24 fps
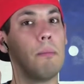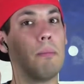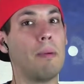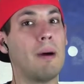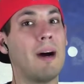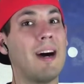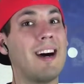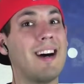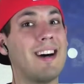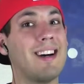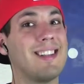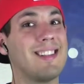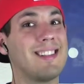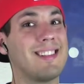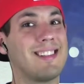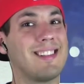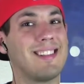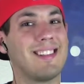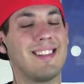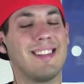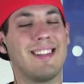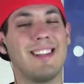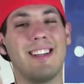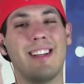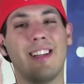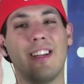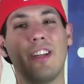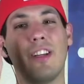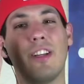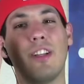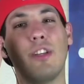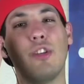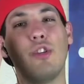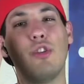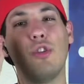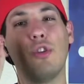But
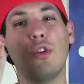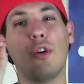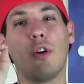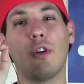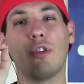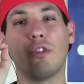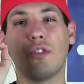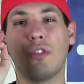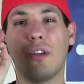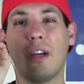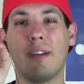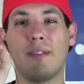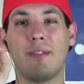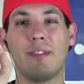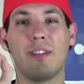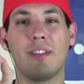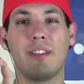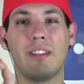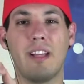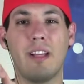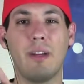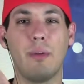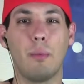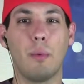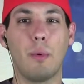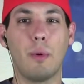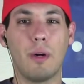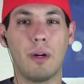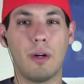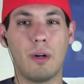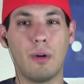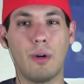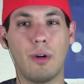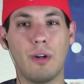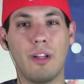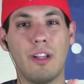you also have to say,
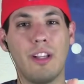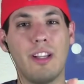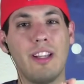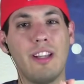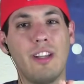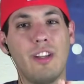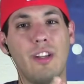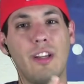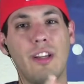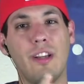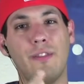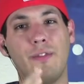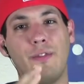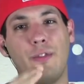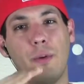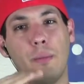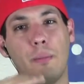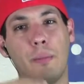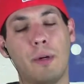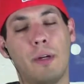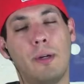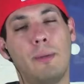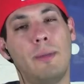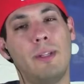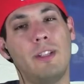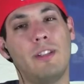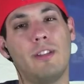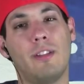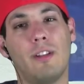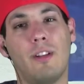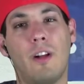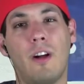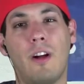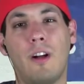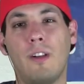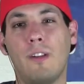well, if you put him into
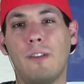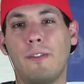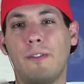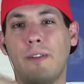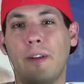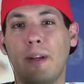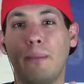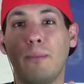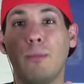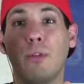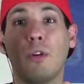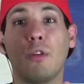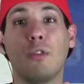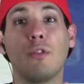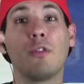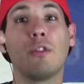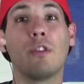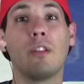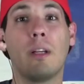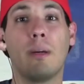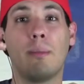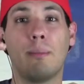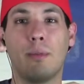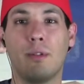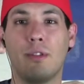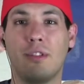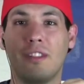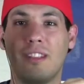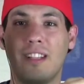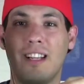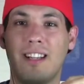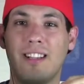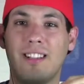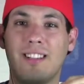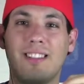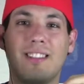the Hall of Fame, those numbers,
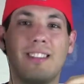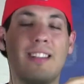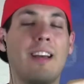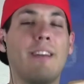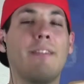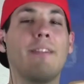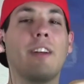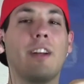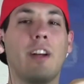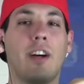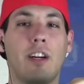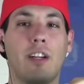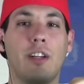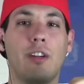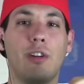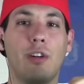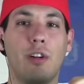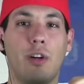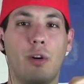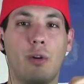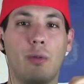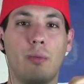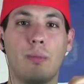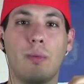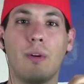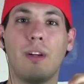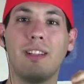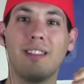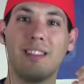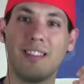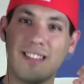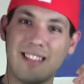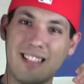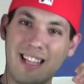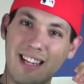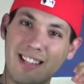that 700 home
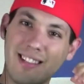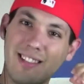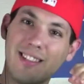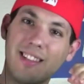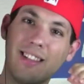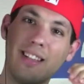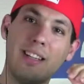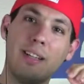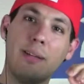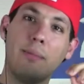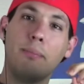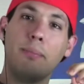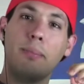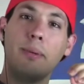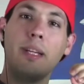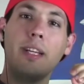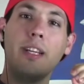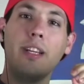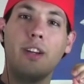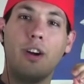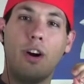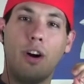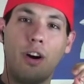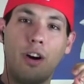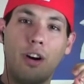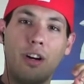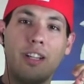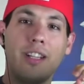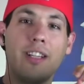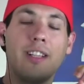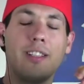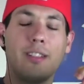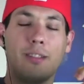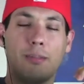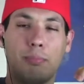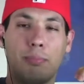runs, that's going to be on
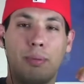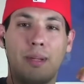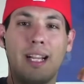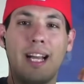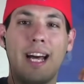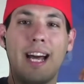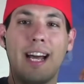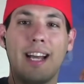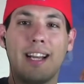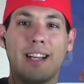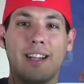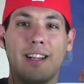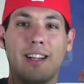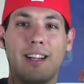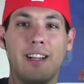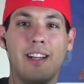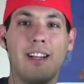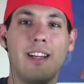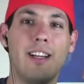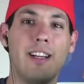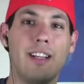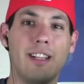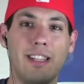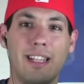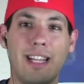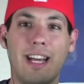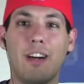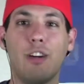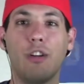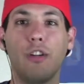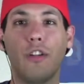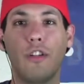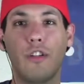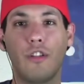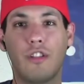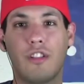his plaque. Now
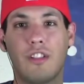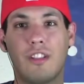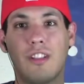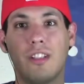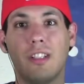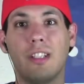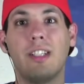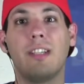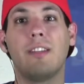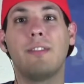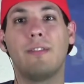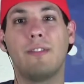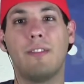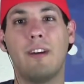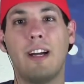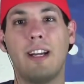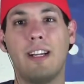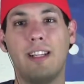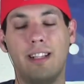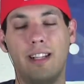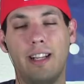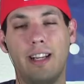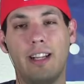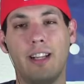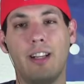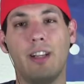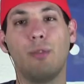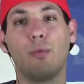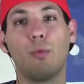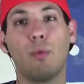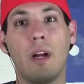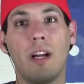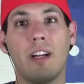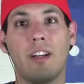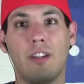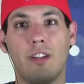you're solidifying that
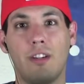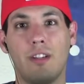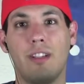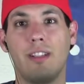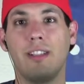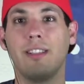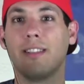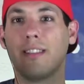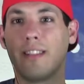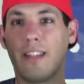record and